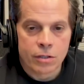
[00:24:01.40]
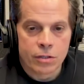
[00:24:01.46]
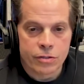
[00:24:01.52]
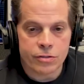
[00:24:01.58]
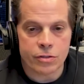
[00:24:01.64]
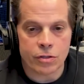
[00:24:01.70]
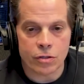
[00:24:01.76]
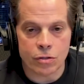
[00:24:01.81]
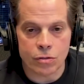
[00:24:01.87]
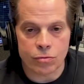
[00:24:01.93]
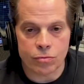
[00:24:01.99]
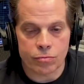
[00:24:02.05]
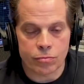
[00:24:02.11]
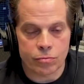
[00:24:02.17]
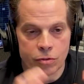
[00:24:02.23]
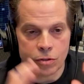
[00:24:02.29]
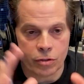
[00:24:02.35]
So
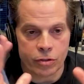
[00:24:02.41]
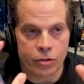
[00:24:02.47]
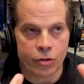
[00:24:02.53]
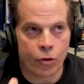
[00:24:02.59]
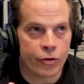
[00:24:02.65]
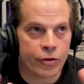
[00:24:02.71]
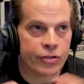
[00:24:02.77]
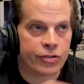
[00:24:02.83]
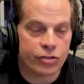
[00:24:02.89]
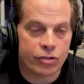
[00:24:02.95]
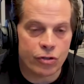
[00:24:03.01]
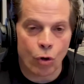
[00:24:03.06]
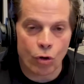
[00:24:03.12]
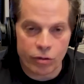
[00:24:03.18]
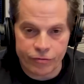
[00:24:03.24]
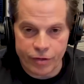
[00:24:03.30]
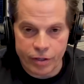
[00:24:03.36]
Curtis
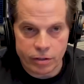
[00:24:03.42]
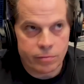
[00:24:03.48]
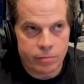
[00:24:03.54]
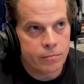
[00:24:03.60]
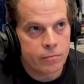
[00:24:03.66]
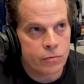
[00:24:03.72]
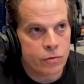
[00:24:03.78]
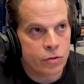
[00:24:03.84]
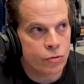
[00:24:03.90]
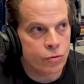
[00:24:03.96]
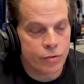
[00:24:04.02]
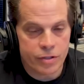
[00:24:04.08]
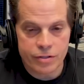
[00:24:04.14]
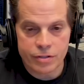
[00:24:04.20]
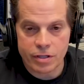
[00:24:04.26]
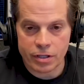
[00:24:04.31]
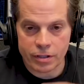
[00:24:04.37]
Yarvin, who
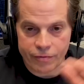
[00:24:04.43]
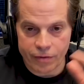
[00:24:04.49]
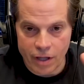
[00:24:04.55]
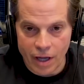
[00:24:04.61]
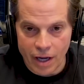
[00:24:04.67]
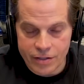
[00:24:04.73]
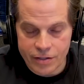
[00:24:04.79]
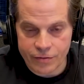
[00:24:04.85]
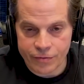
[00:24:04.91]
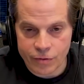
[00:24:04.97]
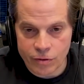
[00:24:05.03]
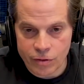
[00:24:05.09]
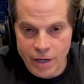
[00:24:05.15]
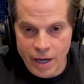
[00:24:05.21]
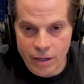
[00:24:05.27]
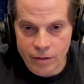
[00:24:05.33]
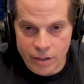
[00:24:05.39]
is a
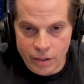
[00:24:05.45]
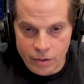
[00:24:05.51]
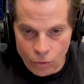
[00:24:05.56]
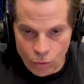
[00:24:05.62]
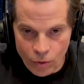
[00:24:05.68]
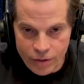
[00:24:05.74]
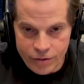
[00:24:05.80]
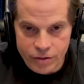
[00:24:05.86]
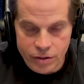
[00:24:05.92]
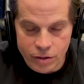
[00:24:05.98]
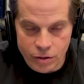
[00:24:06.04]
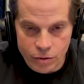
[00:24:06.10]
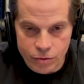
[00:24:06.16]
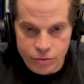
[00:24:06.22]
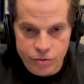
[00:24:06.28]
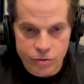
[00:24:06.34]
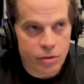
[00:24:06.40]
philosopher out on the West
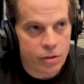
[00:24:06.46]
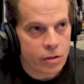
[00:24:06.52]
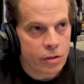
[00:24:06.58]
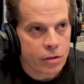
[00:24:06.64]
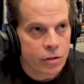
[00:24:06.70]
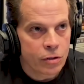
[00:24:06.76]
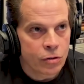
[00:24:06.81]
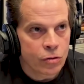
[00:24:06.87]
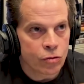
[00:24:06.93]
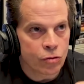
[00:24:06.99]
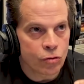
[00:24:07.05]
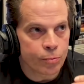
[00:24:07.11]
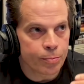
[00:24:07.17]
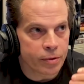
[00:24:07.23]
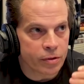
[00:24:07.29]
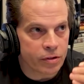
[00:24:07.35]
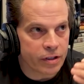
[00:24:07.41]
Coast,
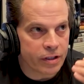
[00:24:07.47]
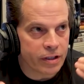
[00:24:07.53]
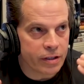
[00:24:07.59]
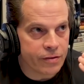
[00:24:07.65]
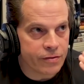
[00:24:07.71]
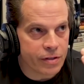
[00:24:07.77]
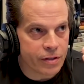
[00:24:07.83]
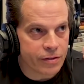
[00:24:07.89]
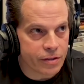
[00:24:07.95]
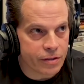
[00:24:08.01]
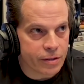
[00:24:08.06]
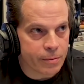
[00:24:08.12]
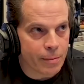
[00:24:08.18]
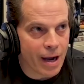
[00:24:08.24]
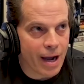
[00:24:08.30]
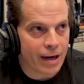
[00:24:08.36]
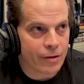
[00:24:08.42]
who believes that the
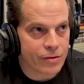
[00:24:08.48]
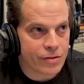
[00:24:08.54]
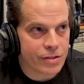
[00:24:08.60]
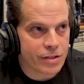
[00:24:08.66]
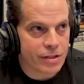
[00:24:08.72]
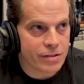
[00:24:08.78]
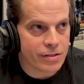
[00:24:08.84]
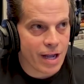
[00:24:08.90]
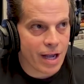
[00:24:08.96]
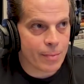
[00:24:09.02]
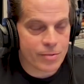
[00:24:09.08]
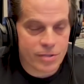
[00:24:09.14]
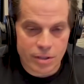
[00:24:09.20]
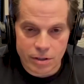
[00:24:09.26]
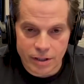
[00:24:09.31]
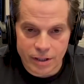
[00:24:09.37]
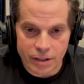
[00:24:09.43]
democracy is
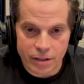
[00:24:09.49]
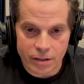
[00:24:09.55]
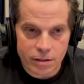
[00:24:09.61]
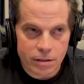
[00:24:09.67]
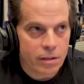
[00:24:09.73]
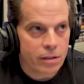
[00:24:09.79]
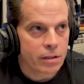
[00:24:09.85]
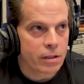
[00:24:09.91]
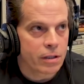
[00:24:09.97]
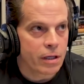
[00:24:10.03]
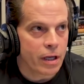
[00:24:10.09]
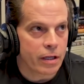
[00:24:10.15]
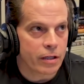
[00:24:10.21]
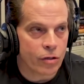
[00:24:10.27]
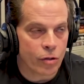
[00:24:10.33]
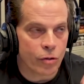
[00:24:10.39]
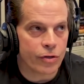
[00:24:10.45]
obsolete,
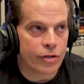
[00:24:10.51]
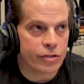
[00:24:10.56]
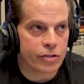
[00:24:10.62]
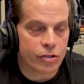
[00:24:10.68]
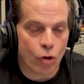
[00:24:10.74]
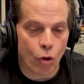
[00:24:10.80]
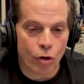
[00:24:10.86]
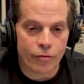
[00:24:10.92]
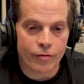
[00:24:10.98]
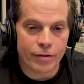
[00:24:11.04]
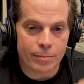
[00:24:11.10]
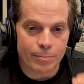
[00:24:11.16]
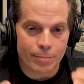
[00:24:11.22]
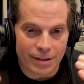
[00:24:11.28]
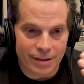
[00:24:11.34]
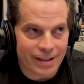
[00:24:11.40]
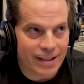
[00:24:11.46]
and Curtis
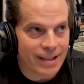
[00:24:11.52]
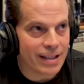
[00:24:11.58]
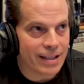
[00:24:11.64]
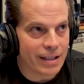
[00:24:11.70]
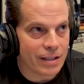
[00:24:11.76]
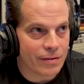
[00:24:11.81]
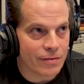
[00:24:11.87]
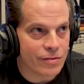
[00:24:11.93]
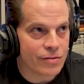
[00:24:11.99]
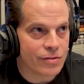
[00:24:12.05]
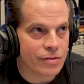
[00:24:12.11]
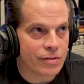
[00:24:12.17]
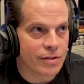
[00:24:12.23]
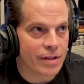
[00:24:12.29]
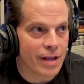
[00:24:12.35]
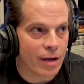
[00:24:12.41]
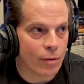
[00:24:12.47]
Yarvin believes
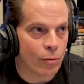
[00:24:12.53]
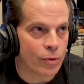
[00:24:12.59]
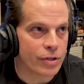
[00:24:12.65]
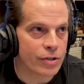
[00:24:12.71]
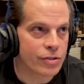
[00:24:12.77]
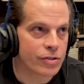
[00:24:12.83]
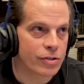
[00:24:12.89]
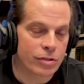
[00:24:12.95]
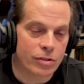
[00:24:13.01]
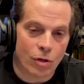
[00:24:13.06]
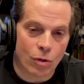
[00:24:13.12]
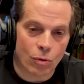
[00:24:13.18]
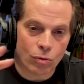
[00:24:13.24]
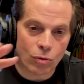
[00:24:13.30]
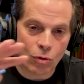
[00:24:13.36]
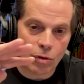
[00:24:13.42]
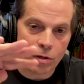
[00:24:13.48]
that we should
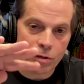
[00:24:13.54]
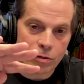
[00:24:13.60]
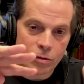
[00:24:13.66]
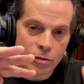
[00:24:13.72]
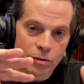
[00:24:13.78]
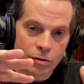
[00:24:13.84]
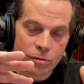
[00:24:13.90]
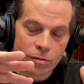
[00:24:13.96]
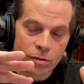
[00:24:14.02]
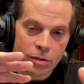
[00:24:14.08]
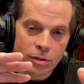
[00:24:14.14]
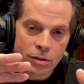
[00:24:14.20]
no longer